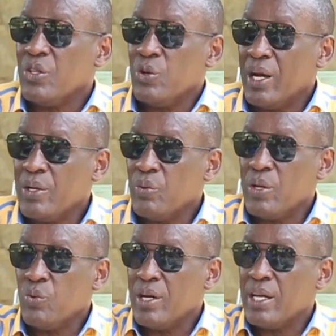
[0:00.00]
You heard
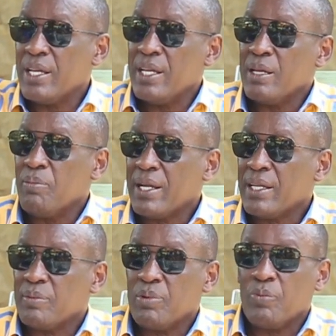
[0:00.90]
when we were in the
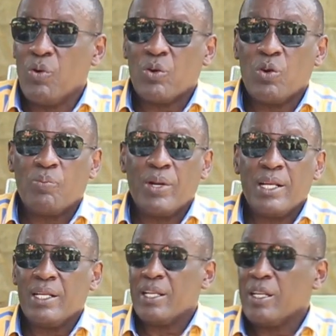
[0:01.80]
market, people were
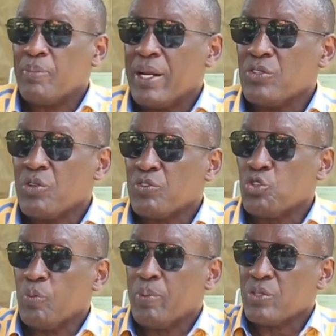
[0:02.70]
complaining that the price of
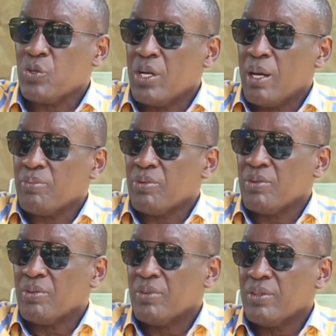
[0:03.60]
soap has gone up.
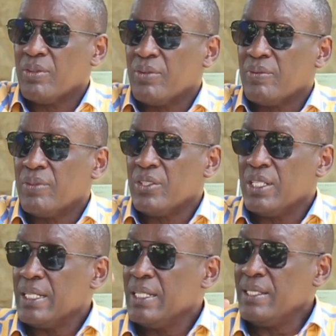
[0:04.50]

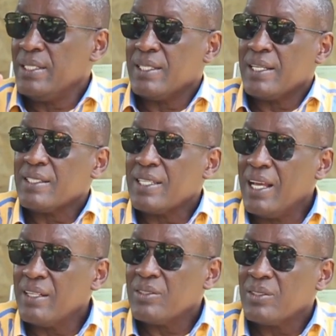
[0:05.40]
This is a
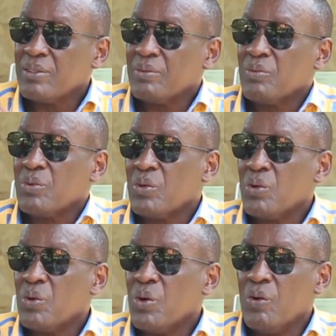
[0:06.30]
result
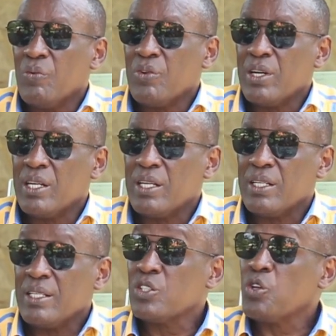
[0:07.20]
of
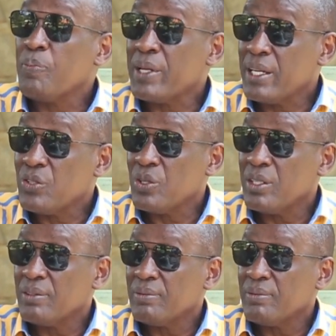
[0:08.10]
uh, this complication.